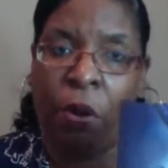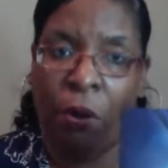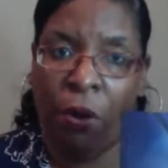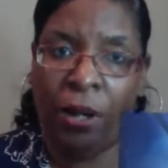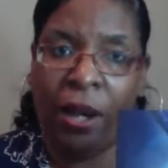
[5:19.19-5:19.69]

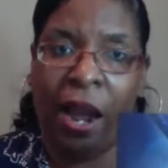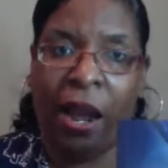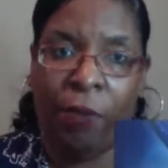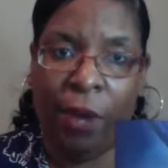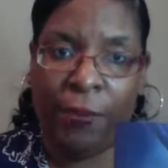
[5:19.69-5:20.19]
on
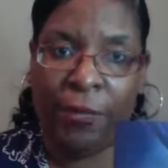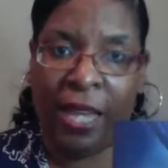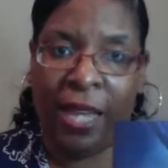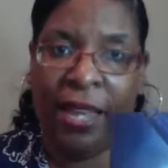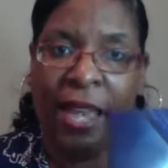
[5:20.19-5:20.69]
our
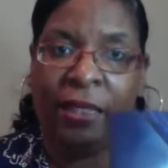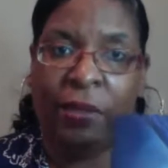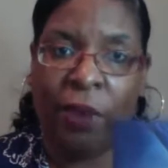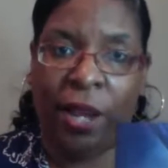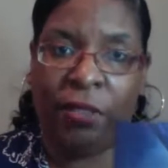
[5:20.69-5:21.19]
website at
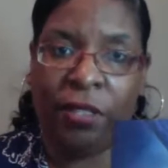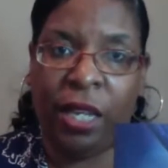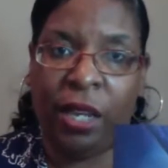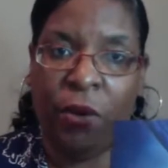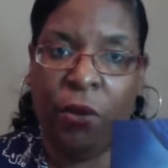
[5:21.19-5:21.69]

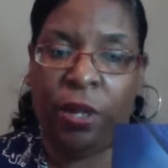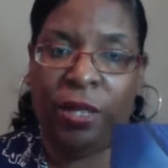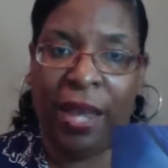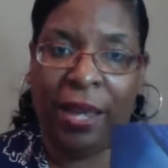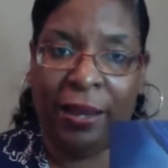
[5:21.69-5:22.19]

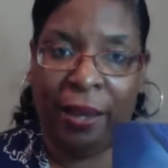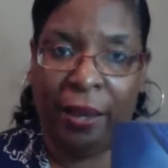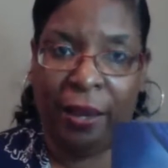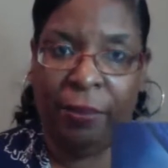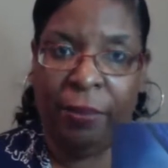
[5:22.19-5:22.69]

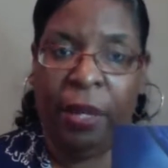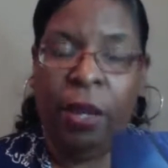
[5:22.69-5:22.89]
thewritersinkhorn.com.